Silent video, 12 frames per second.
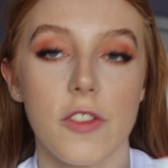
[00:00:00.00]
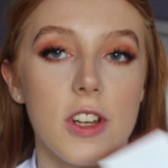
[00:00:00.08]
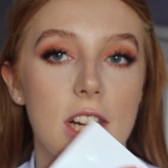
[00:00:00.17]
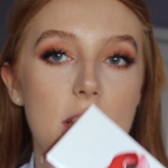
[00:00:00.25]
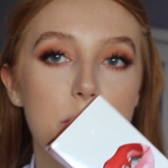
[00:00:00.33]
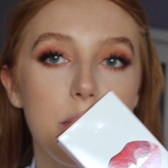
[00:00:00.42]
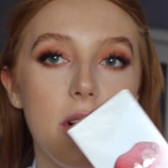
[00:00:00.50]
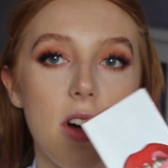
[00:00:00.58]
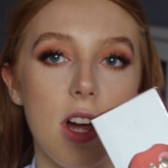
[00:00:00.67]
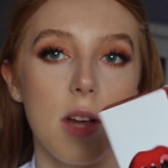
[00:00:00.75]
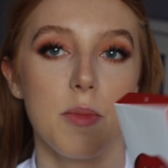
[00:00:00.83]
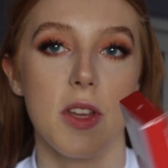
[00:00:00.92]
the red lip,
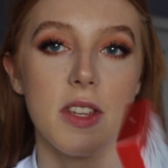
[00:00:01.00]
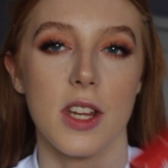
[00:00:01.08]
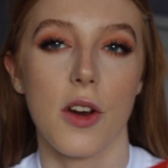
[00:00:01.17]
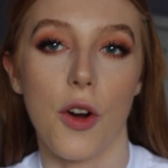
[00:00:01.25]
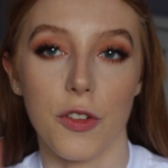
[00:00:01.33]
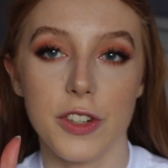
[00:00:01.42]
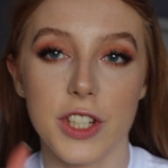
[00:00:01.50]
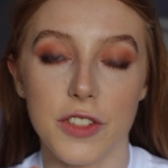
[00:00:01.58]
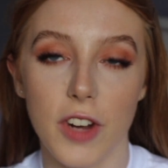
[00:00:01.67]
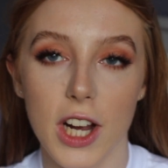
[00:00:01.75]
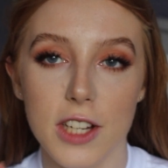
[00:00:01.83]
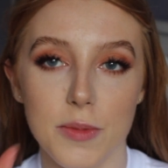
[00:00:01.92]
I am using an
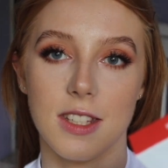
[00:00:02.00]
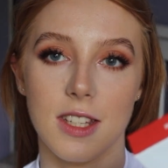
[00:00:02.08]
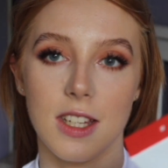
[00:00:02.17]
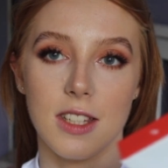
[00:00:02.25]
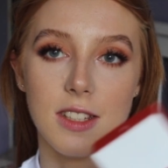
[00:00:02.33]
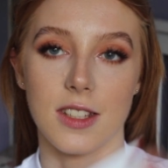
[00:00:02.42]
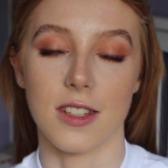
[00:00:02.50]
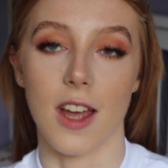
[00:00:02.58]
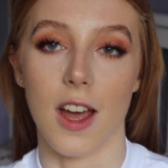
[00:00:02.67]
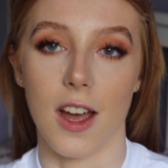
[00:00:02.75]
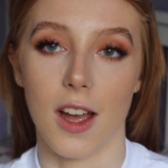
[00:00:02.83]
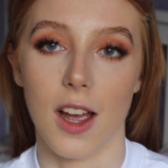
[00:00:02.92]
orangey red. This is
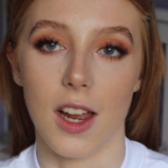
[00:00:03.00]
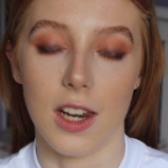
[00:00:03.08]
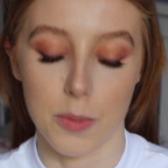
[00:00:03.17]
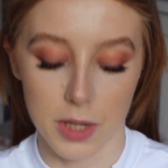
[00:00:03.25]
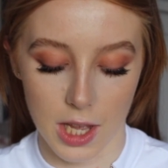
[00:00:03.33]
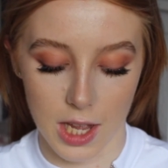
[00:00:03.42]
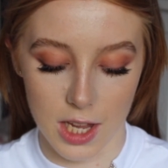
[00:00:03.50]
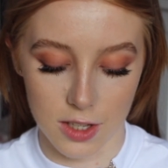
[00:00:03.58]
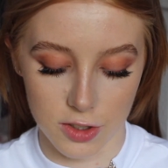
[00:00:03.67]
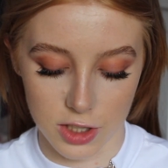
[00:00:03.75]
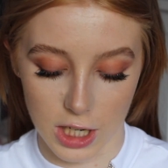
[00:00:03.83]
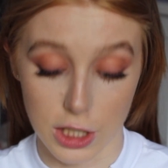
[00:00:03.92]
her lip kit
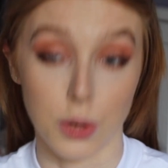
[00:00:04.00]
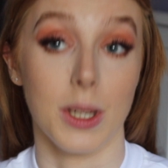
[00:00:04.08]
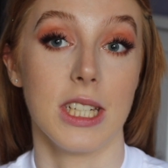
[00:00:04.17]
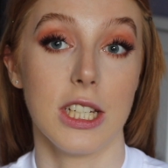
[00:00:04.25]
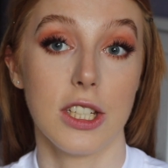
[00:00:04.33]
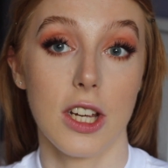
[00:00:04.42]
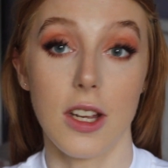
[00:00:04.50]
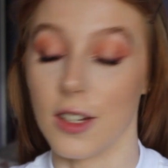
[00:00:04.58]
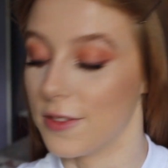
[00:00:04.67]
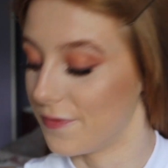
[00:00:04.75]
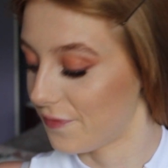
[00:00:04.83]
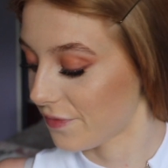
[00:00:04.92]
in shade
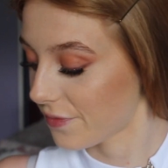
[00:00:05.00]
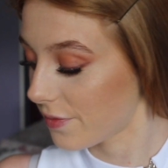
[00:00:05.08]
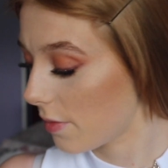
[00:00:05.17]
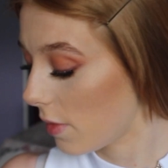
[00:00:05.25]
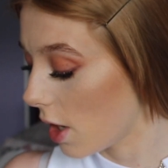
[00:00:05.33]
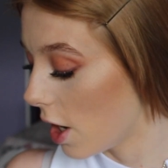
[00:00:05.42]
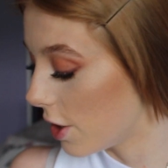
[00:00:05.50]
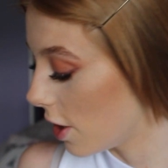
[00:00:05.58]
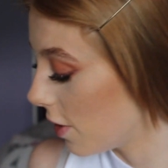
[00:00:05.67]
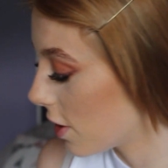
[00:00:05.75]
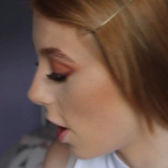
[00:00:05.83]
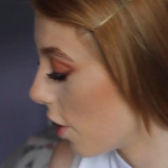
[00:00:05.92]
22. I
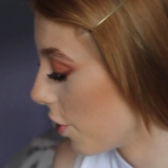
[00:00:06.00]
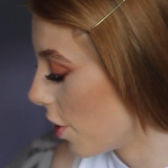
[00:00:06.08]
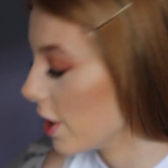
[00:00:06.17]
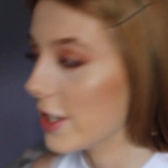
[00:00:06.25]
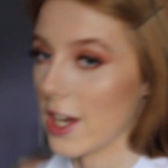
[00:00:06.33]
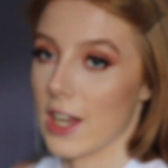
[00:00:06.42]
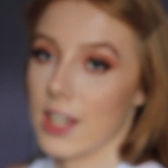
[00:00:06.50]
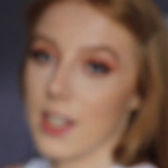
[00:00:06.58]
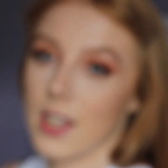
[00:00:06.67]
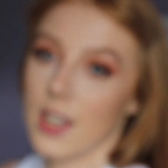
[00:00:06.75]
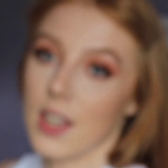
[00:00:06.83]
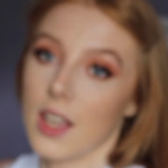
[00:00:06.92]
took this colour on holiday,
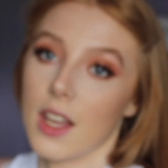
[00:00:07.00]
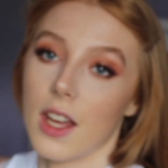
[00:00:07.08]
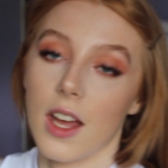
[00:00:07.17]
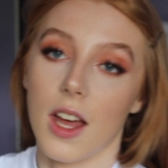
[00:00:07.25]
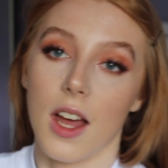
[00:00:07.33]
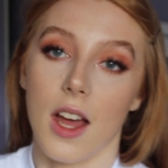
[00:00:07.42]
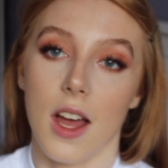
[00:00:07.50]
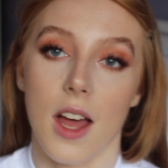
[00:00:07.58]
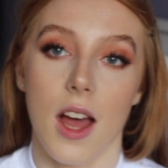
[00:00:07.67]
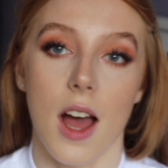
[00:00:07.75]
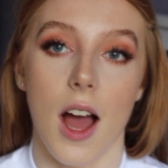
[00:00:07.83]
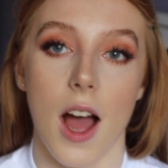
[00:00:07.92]

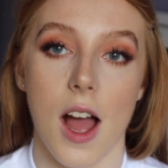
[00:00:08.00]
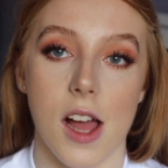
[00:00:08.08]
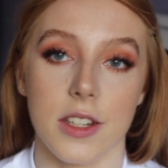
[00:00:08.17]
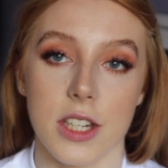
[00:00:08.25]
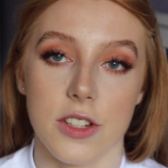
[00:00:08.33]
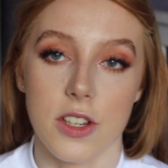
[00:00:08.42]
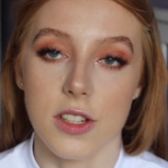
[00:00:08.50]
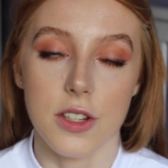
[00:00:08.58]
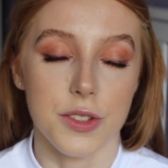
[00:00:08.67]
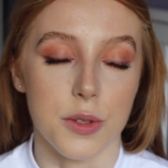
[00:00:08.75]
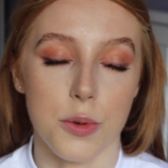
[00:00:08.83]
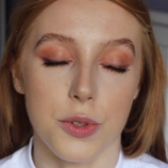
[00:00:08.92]
and it just
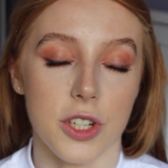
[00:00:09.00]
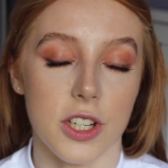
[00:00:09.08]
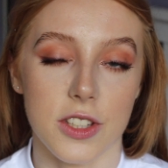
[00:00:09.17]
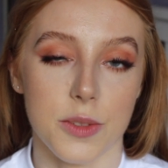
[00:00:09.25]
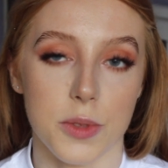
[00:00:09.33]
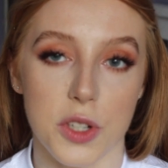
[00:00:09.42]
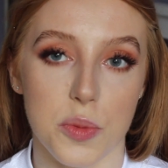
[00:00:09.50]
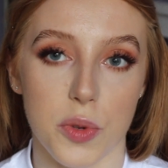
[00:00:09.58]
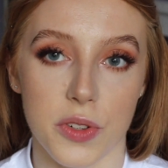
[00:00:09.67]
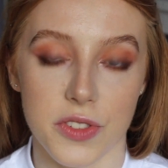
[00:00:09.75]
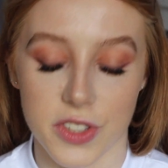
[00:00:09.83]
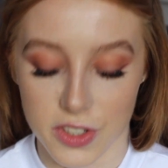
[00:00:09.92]
looks gorgeous when you're
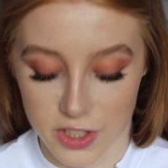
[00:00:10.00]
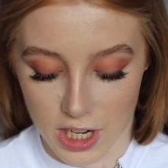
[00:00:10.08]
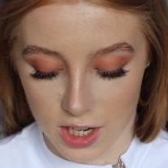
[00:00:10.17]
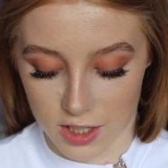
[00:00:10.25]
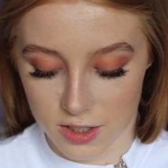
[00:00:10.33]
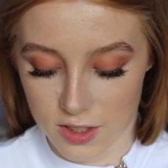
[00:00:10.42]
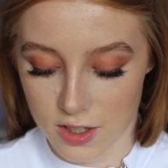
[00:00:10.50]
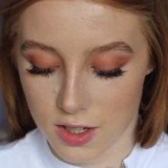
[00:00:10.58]
bronzed and tanned.